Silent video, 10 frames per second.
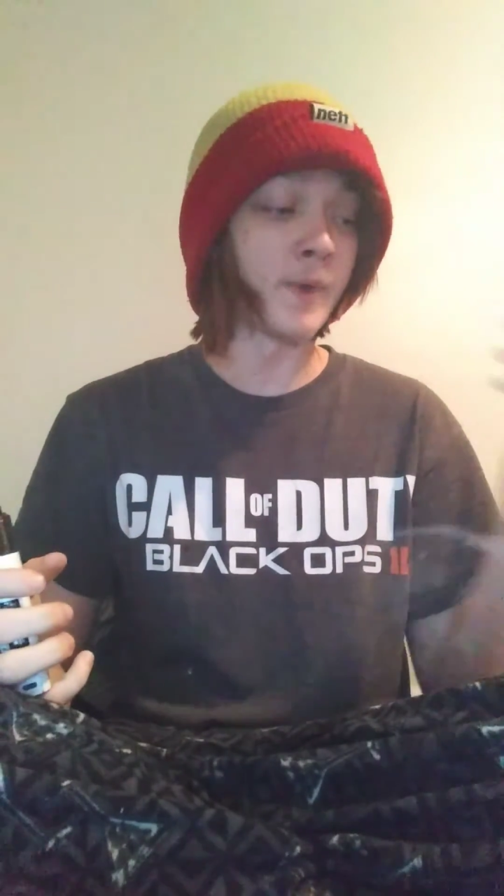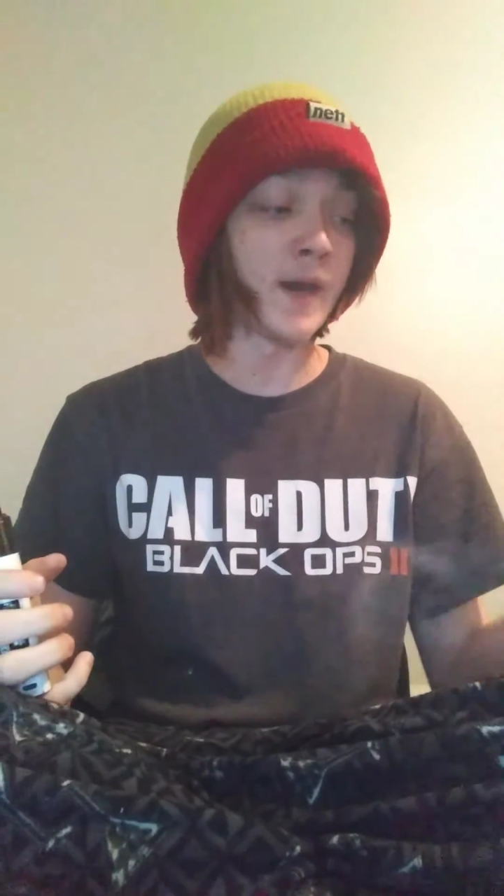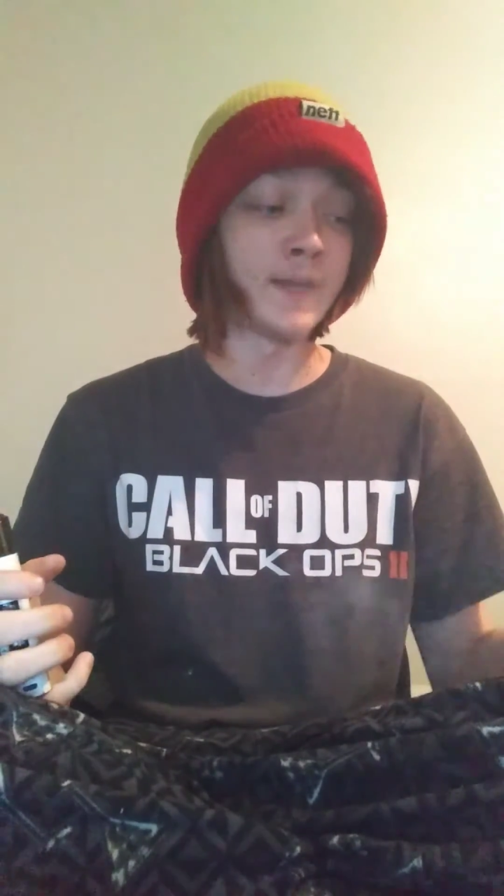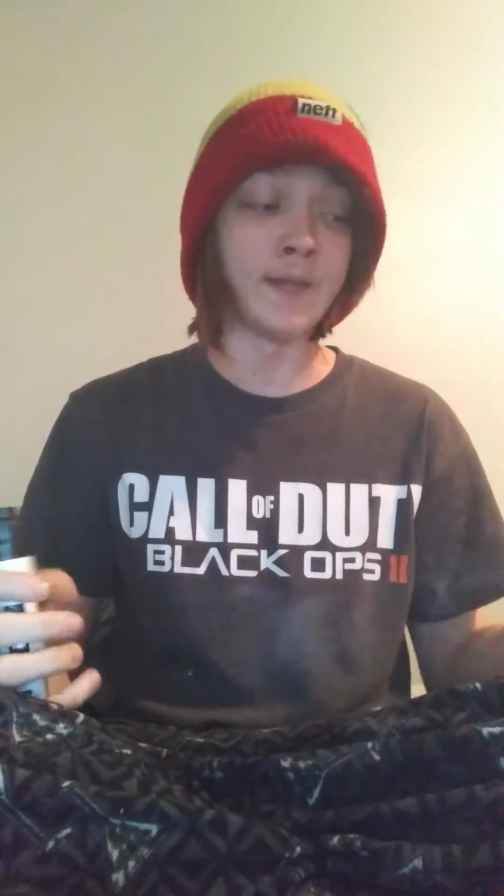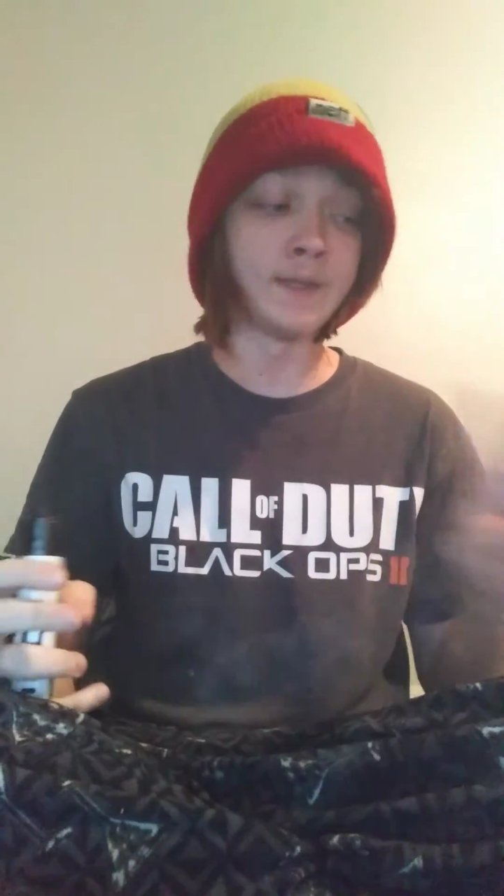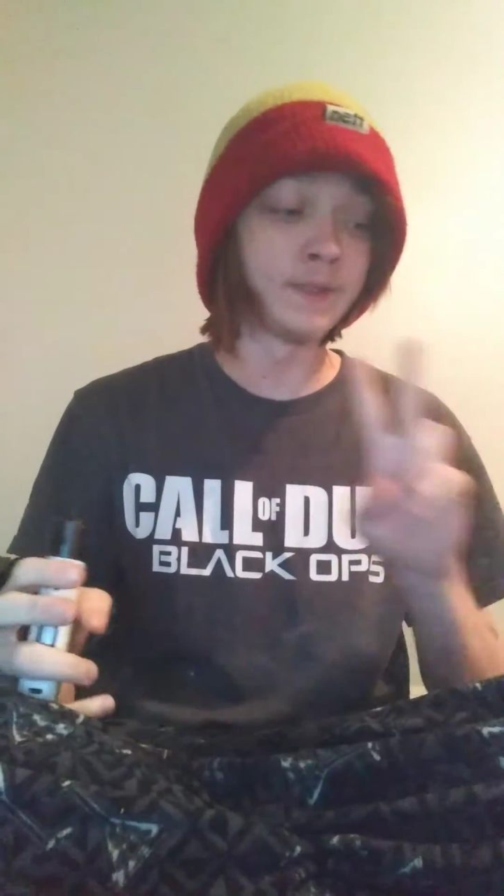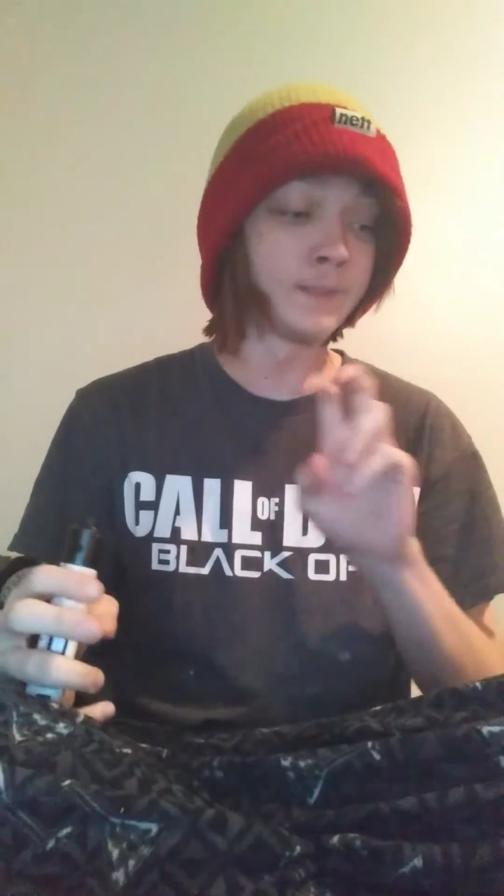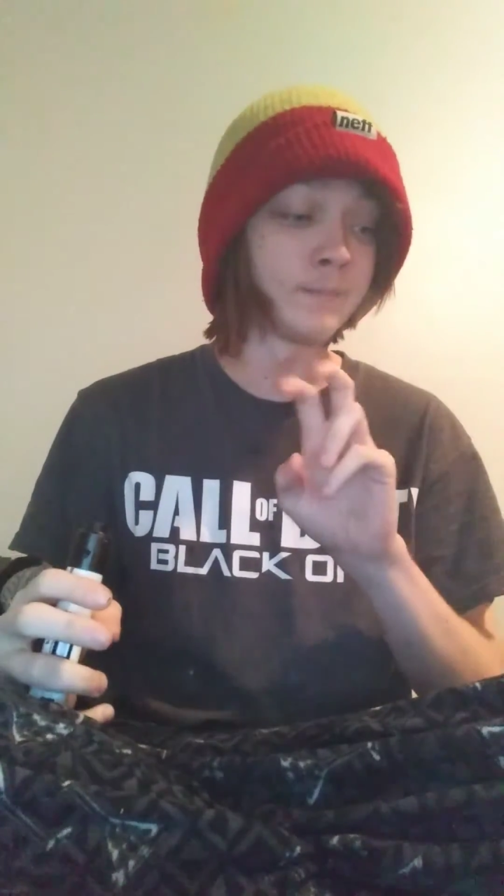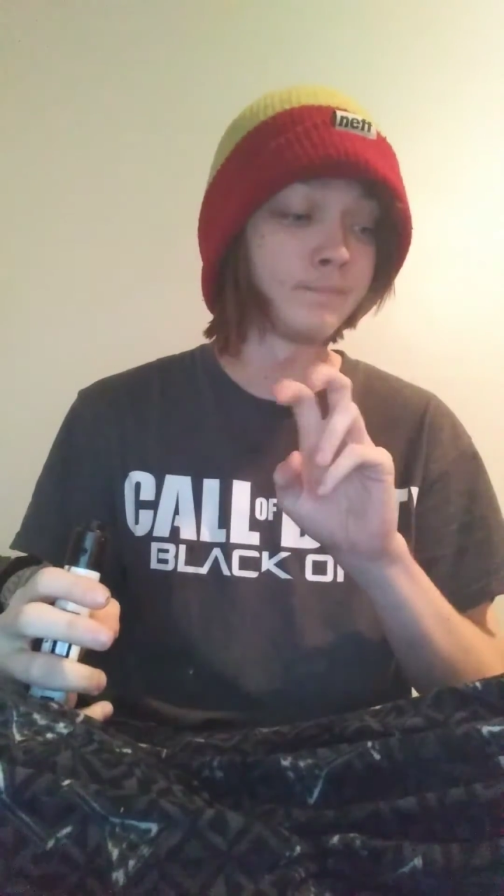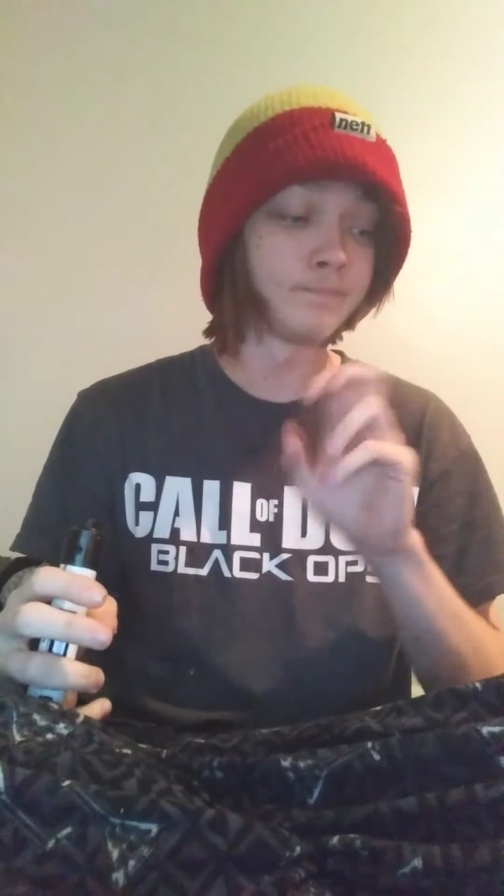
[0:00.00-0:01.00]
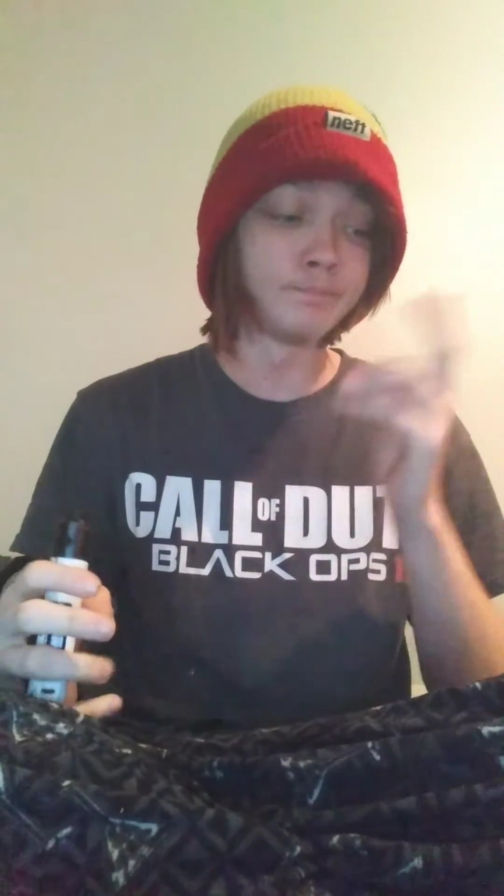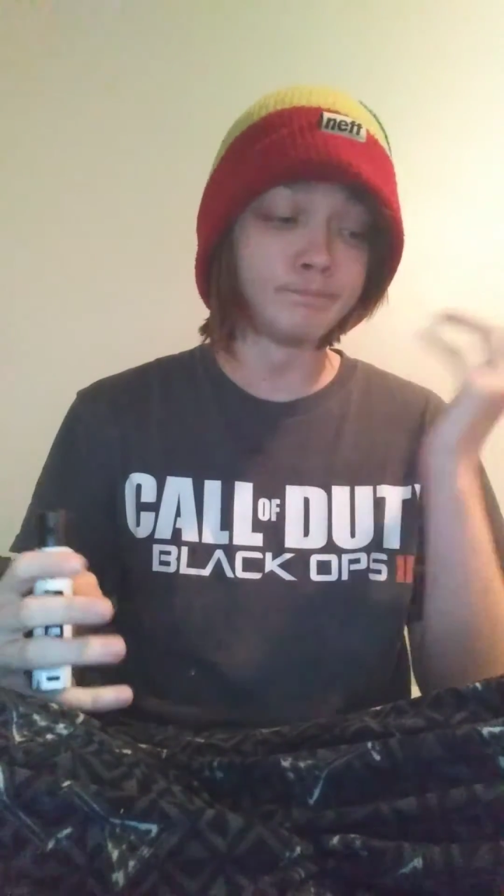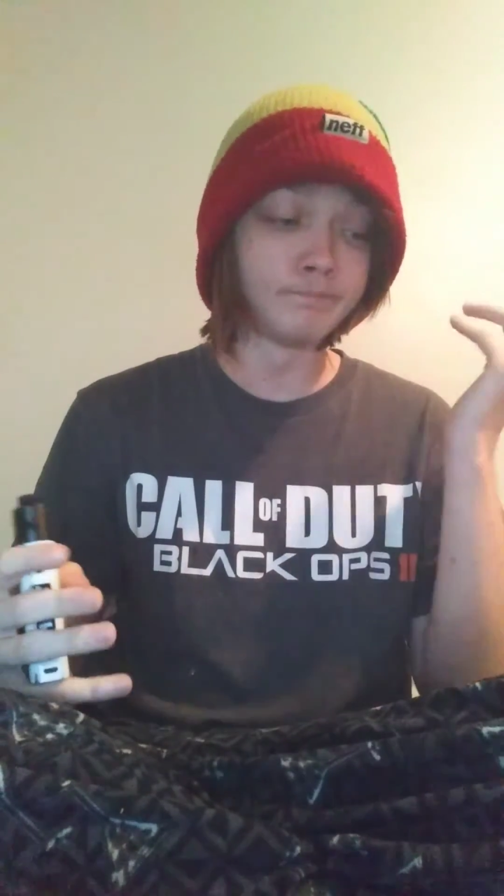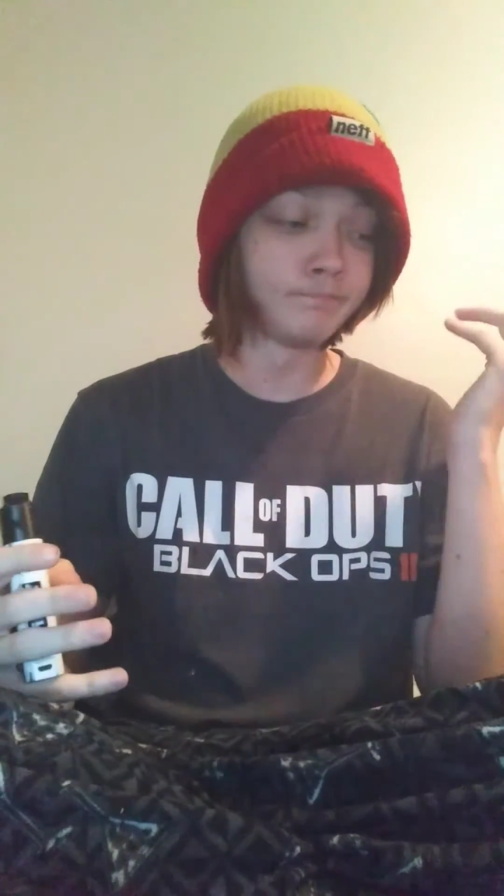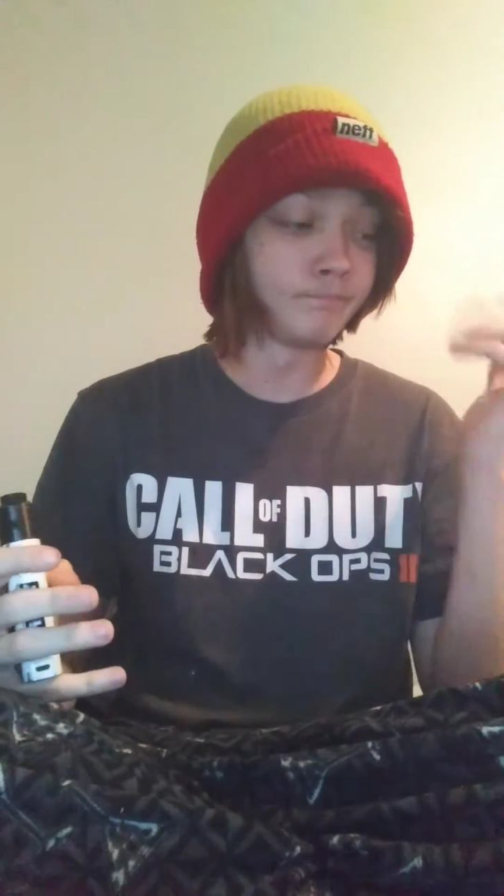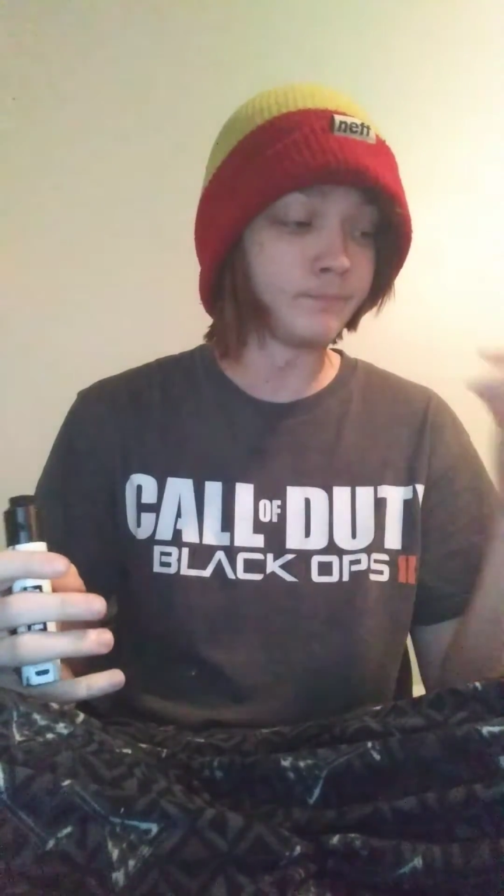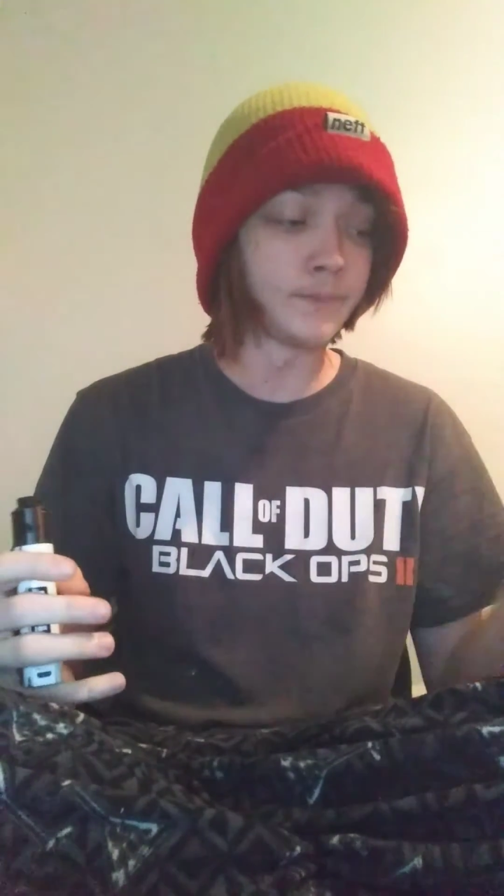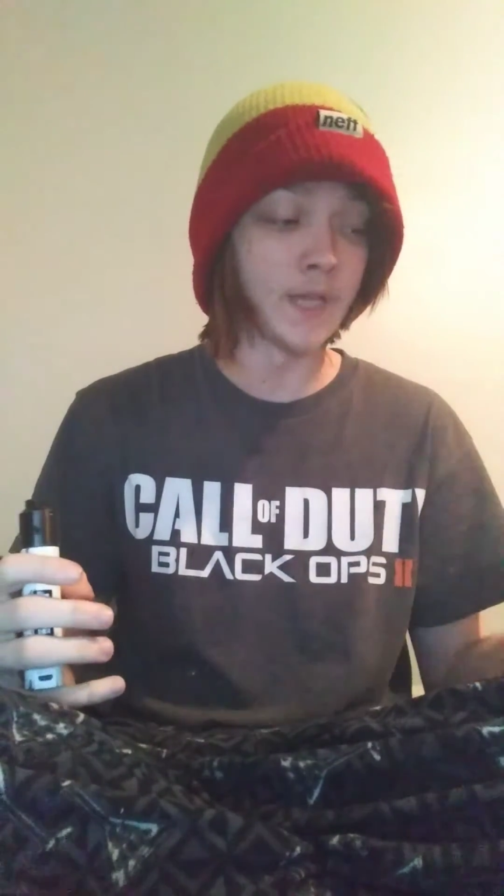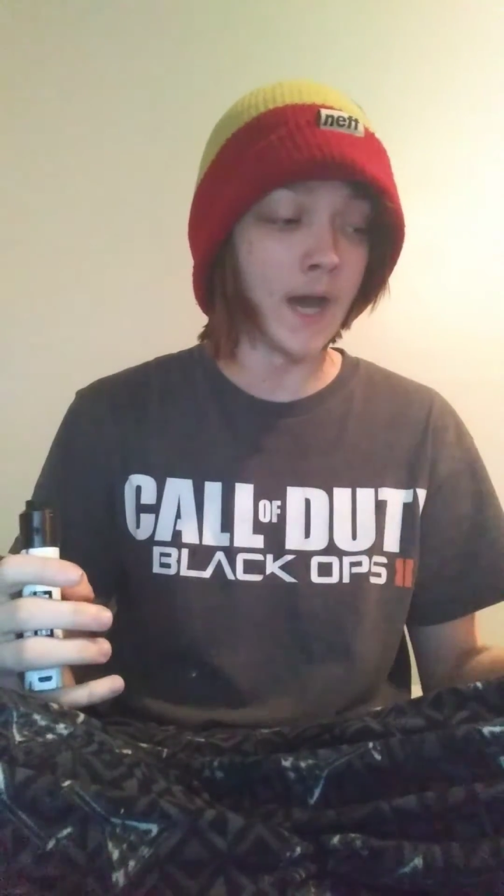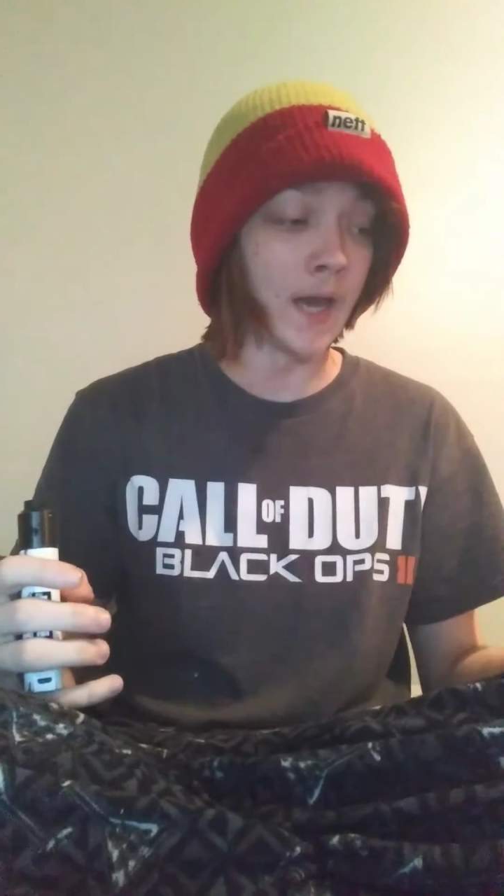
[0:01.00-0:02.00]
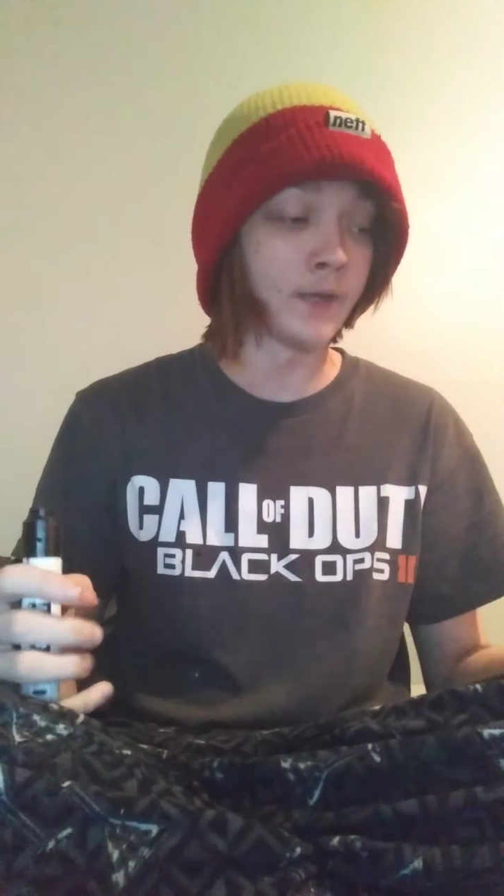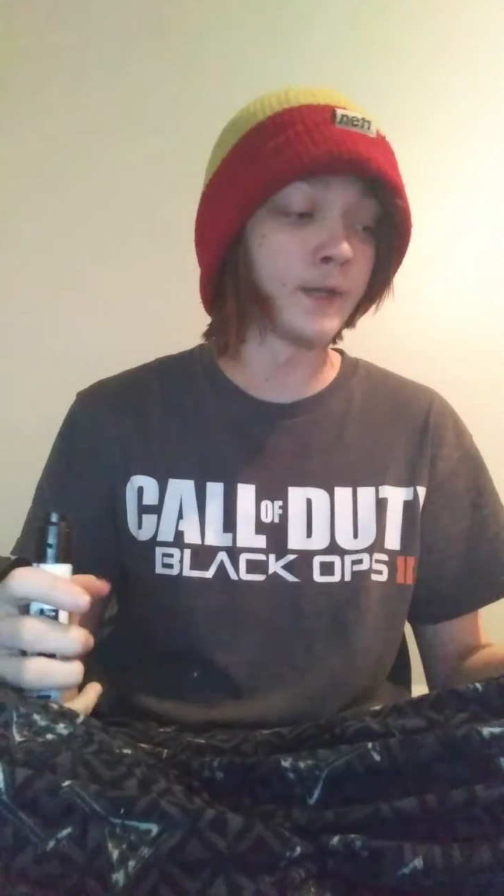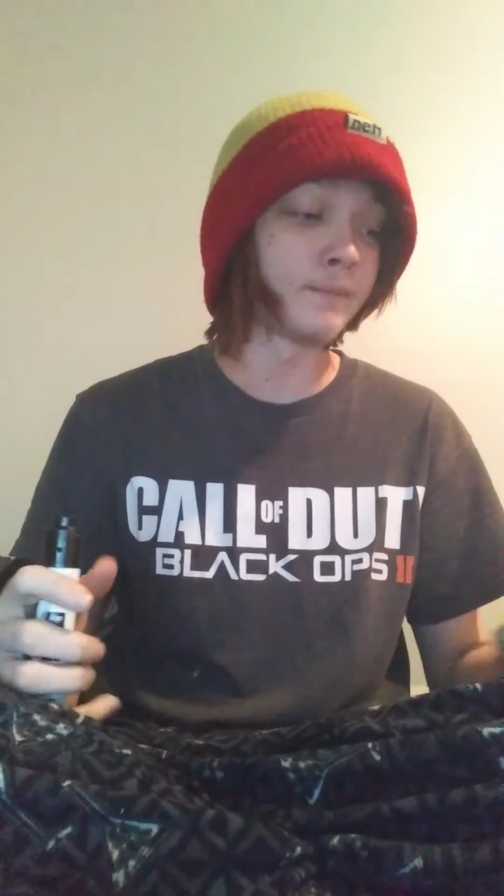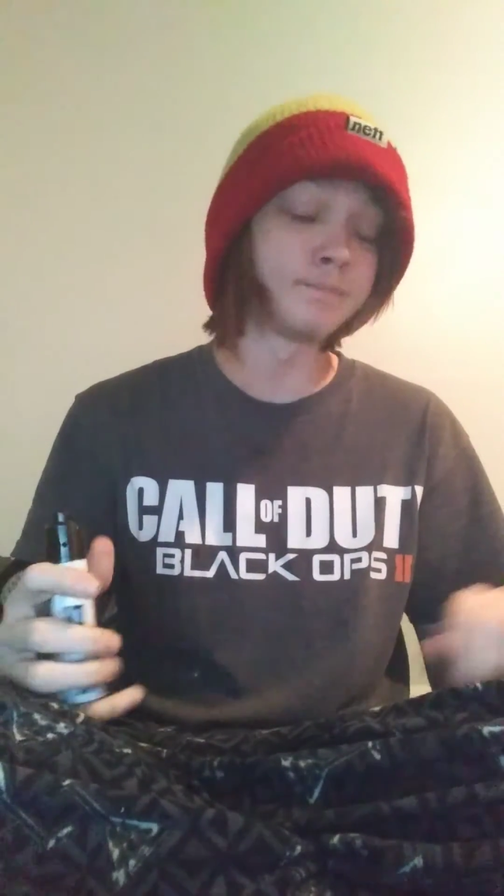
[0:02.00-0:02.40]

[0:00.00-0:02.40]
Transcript: pothead. I don't know.